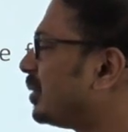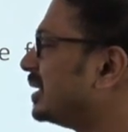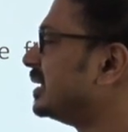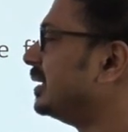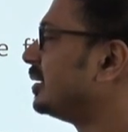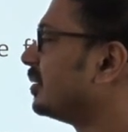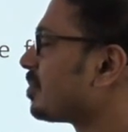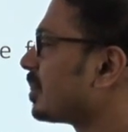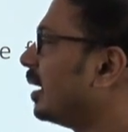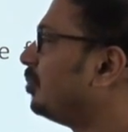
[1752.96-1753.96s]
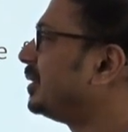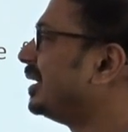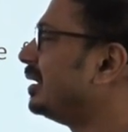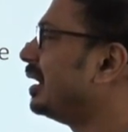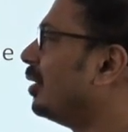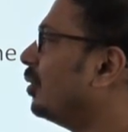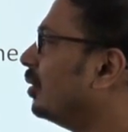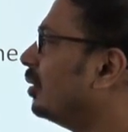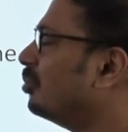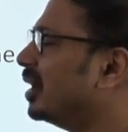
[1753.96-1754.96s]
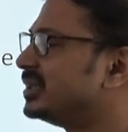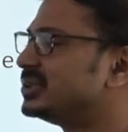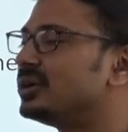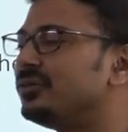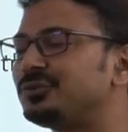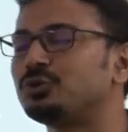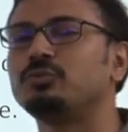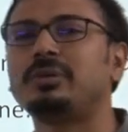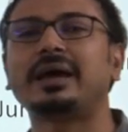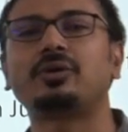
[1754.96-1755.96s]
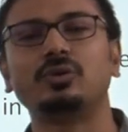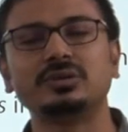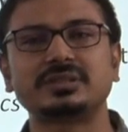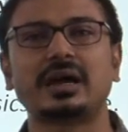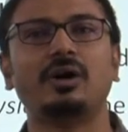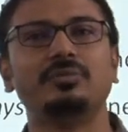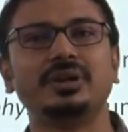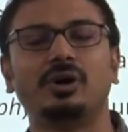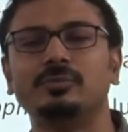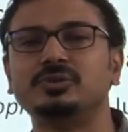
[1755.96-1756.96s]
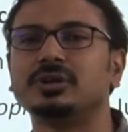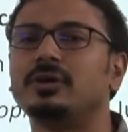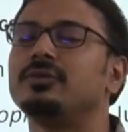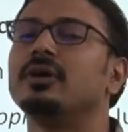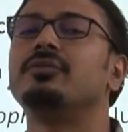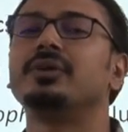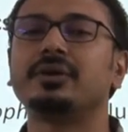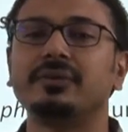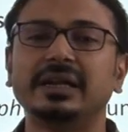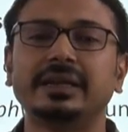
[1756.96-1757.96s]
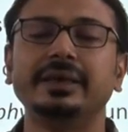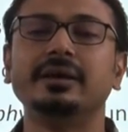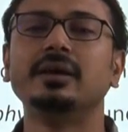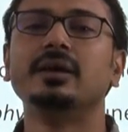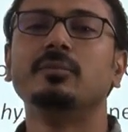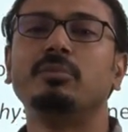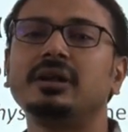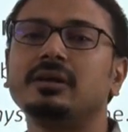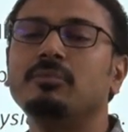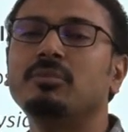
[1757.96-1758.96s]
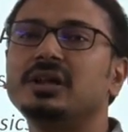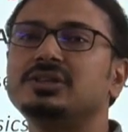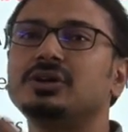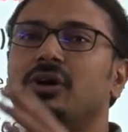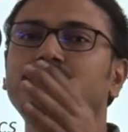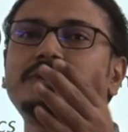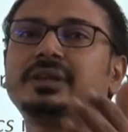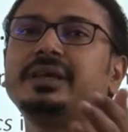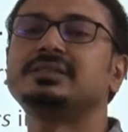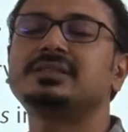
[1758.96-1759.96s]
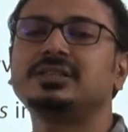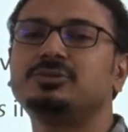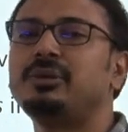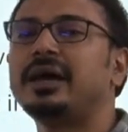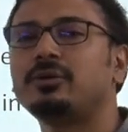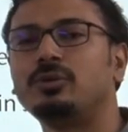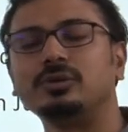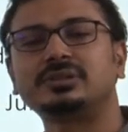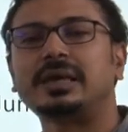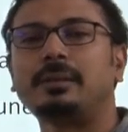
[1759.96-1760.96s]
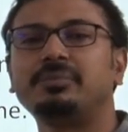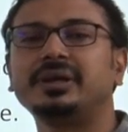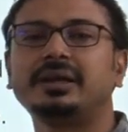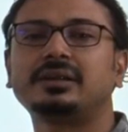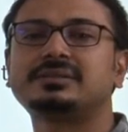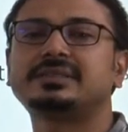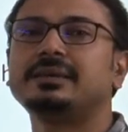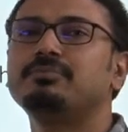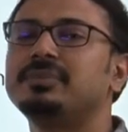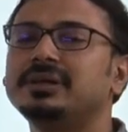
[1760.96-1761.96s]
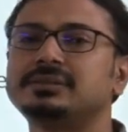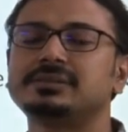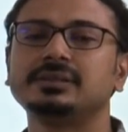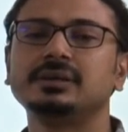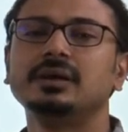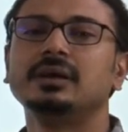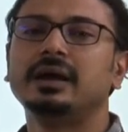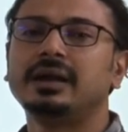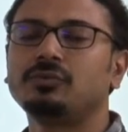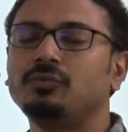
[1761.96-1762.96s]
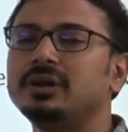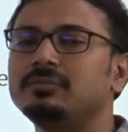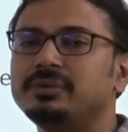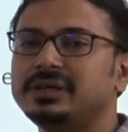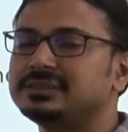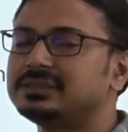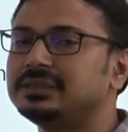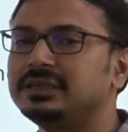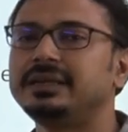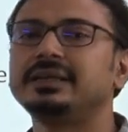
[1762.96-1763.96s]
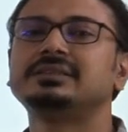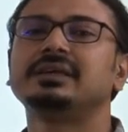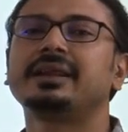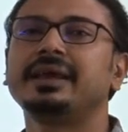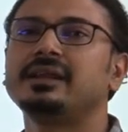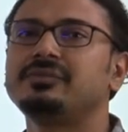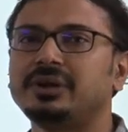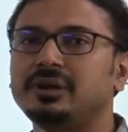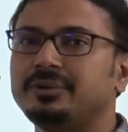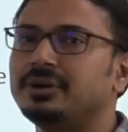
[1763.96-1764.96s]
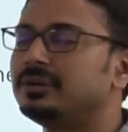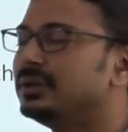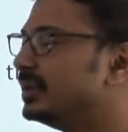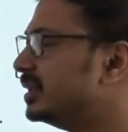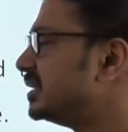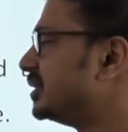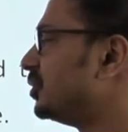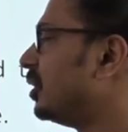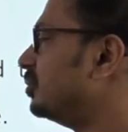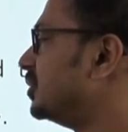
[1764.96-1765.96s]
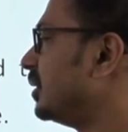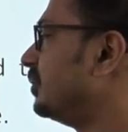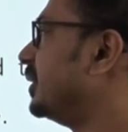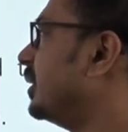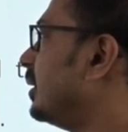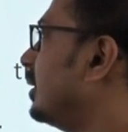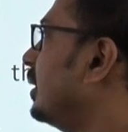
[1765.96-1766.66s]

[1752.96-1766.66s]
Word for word: present, up till now, merger of two black holes have been observed frequently, but merger of three such black holes happening at same place, at one place, it is a rare phenomenon. This is observed here.